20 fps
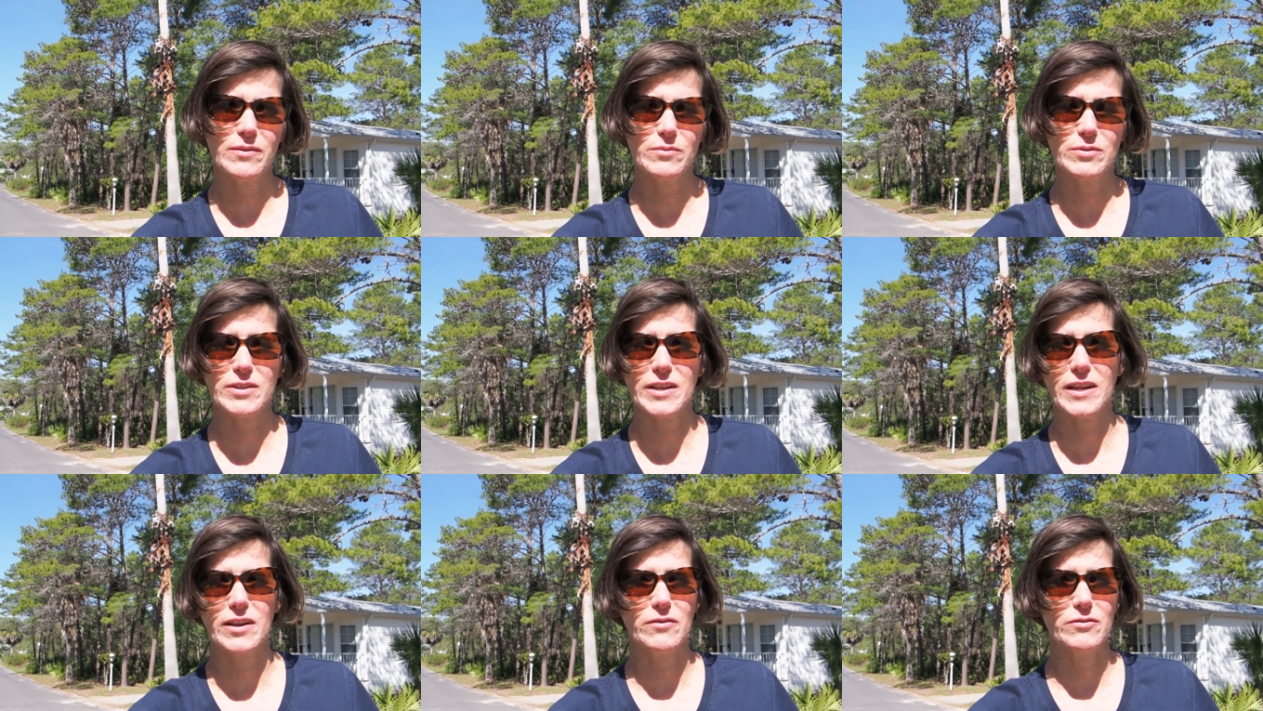it
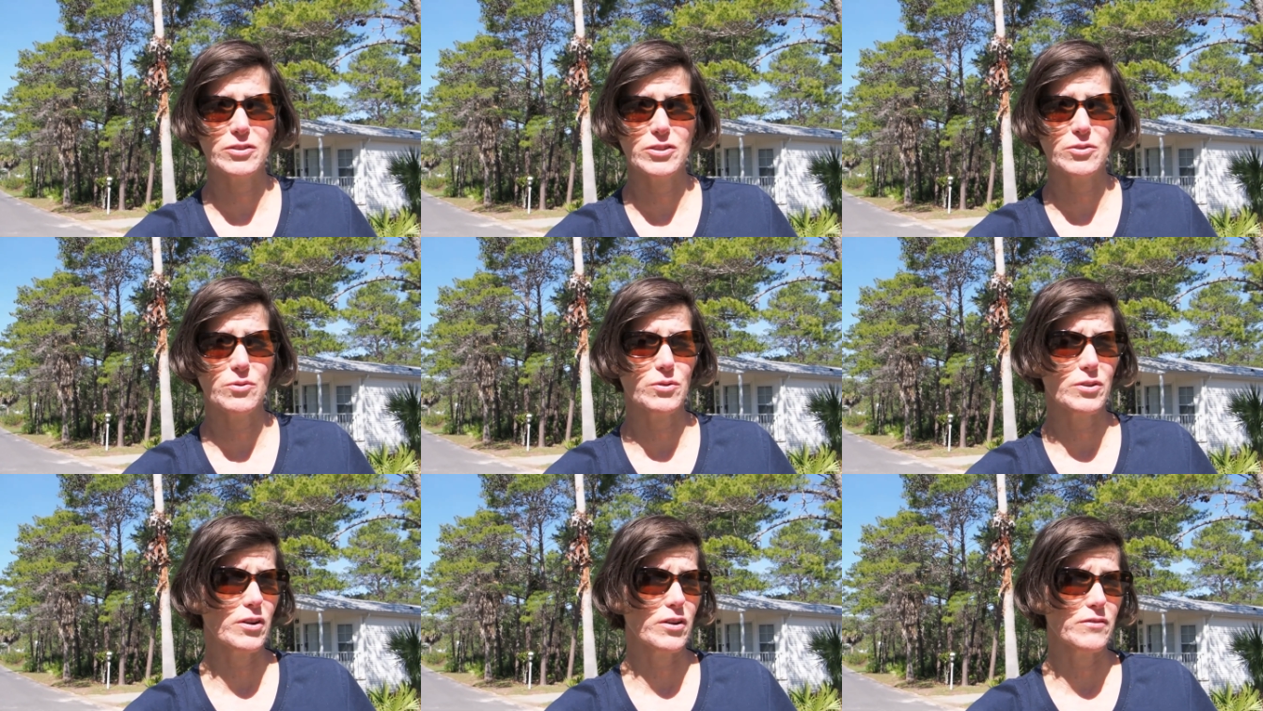was like a
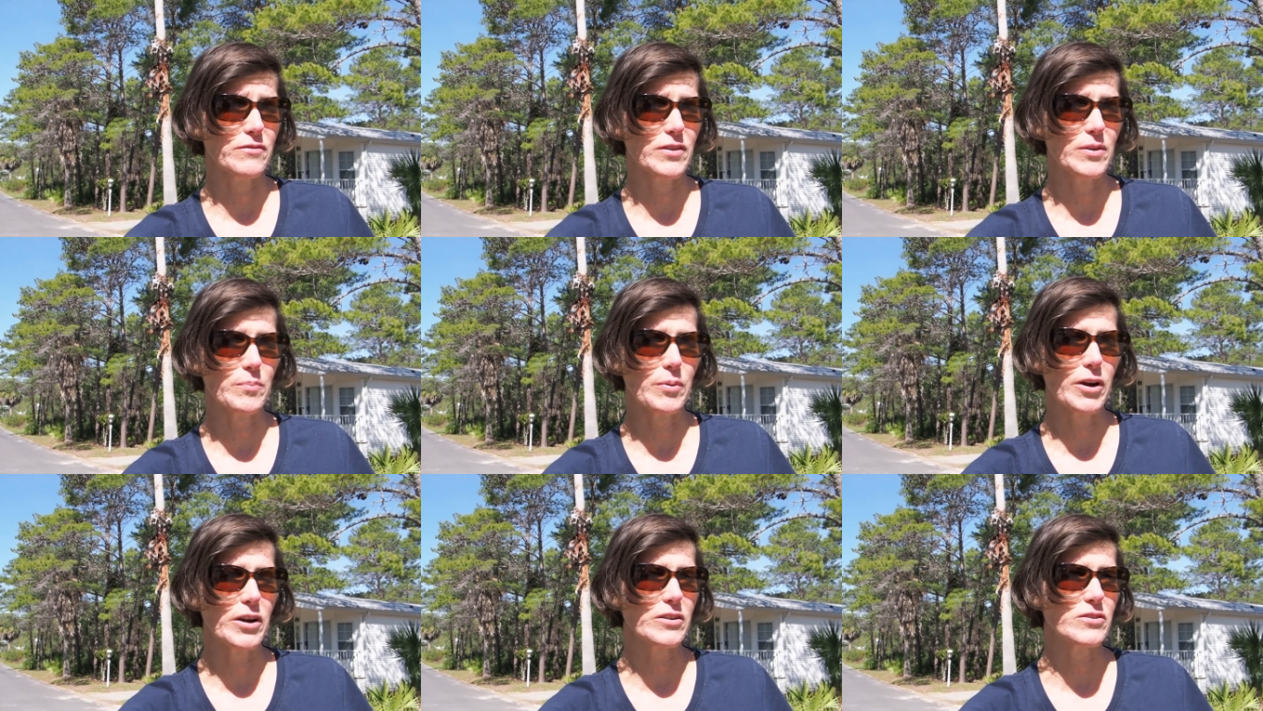resort
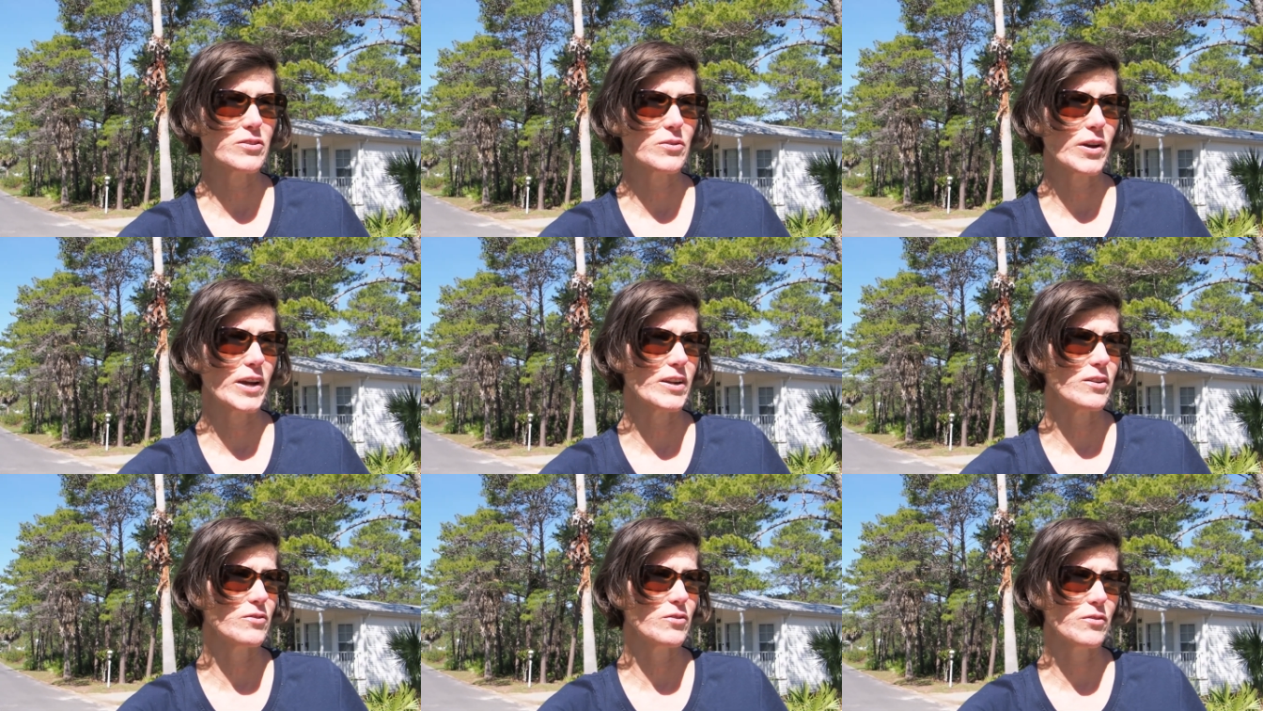RV park so
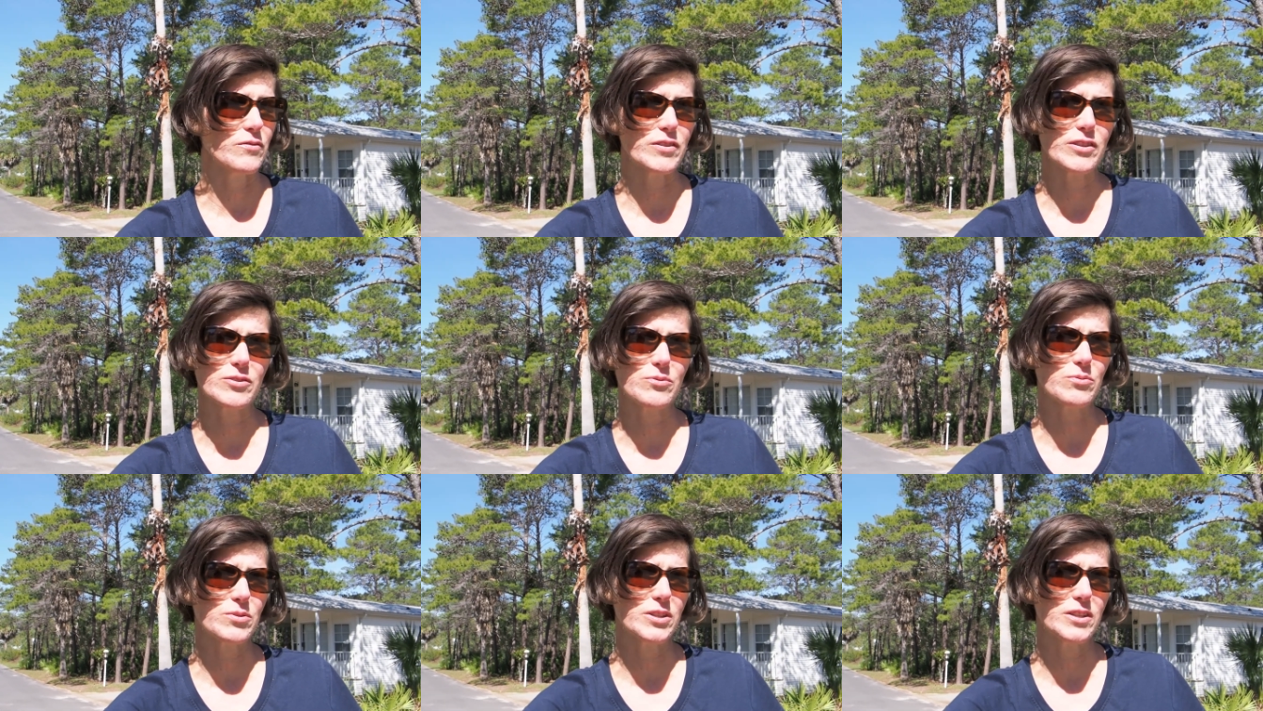I don't know if
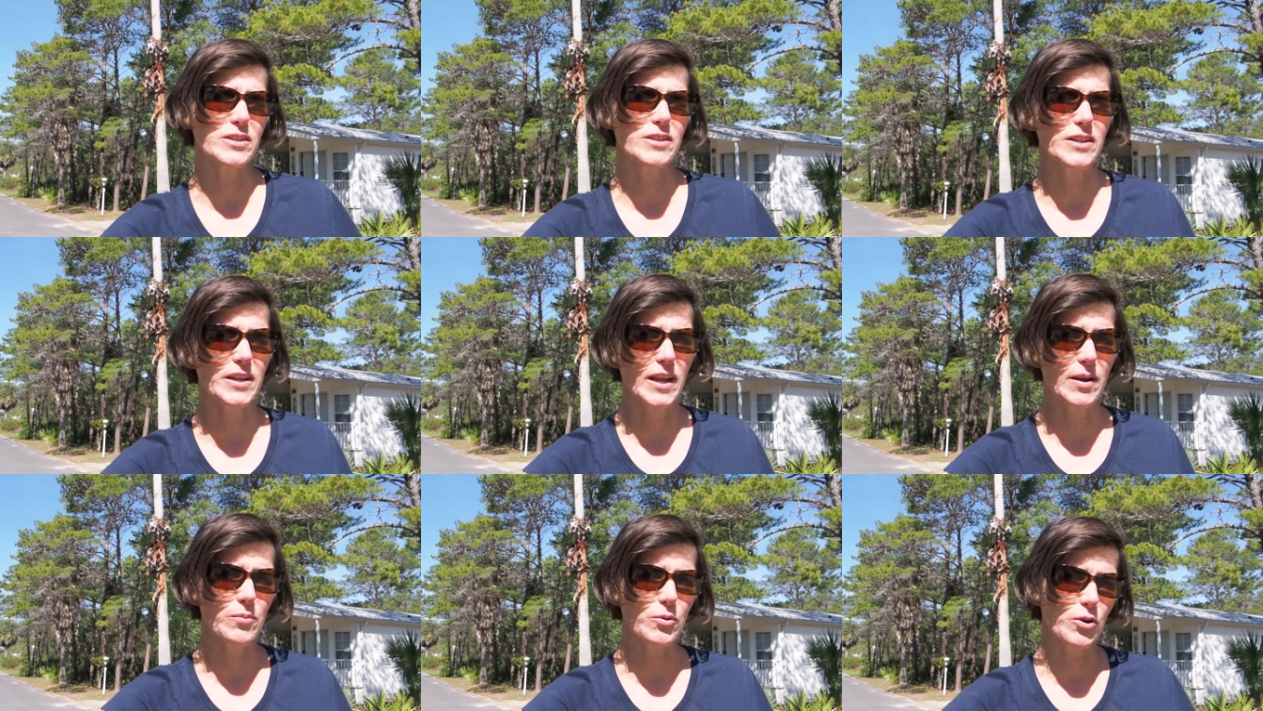this was just
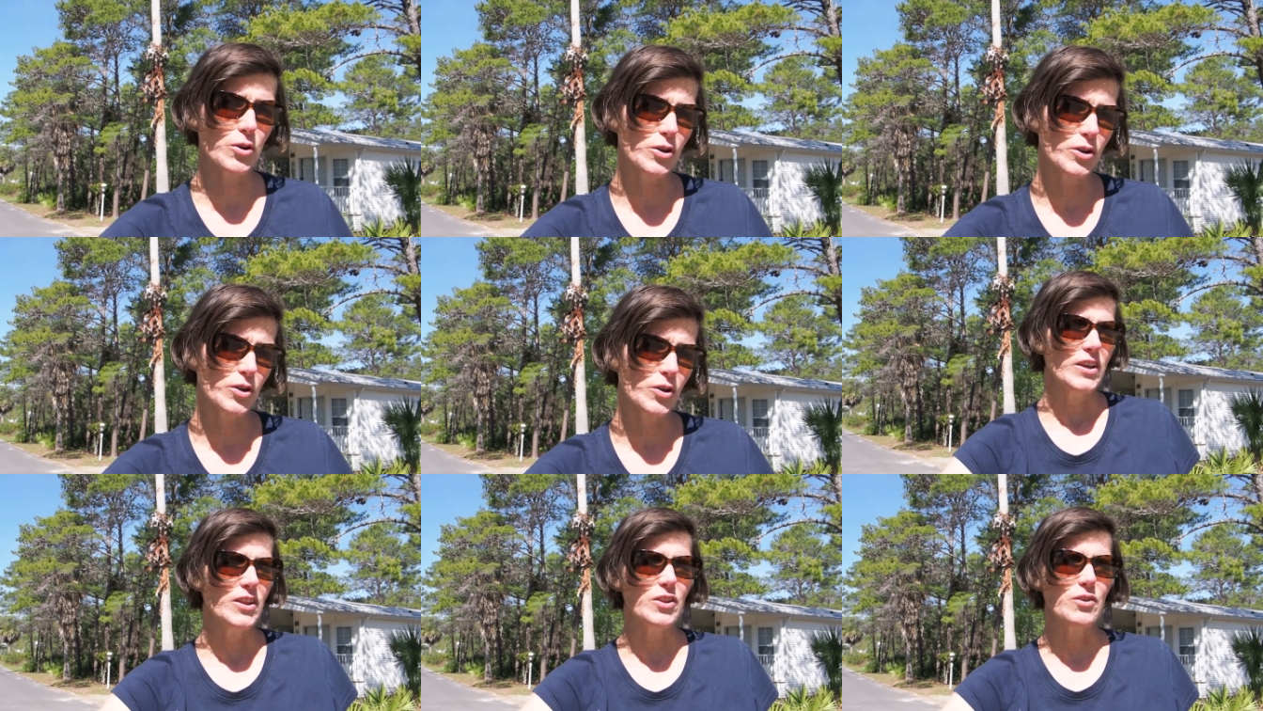a
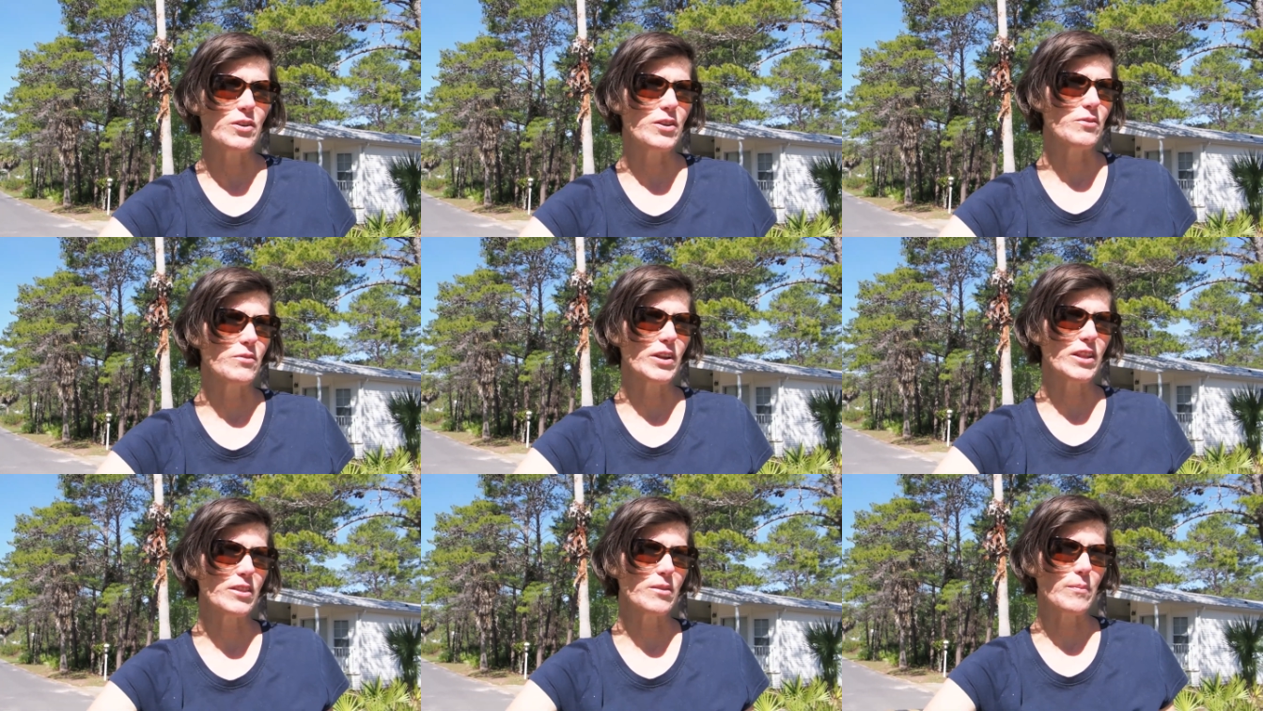neighborhood you
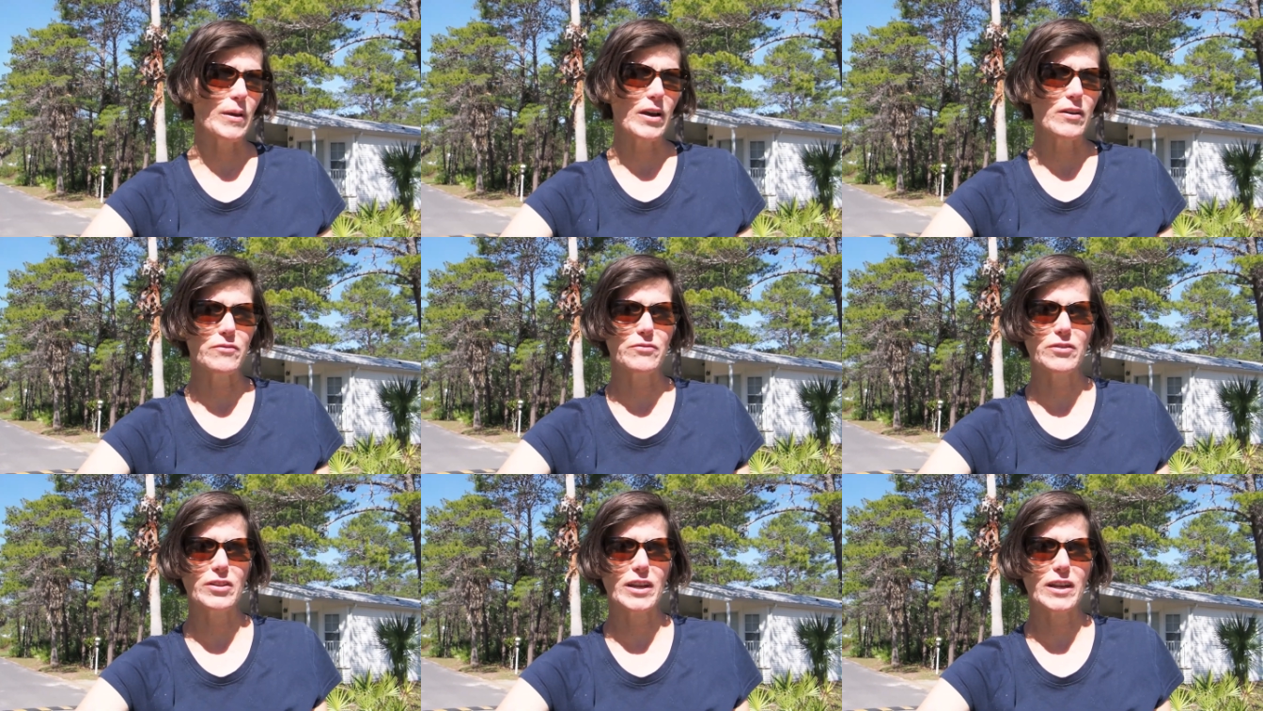can rent them
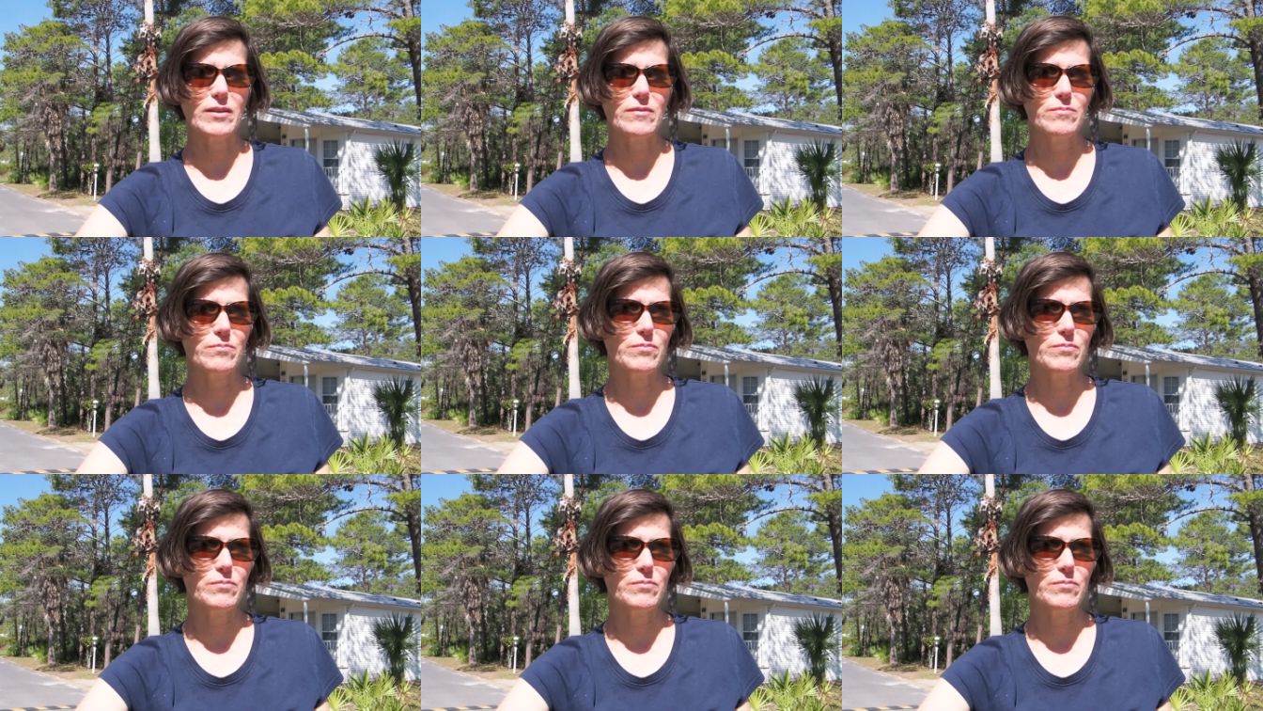out for like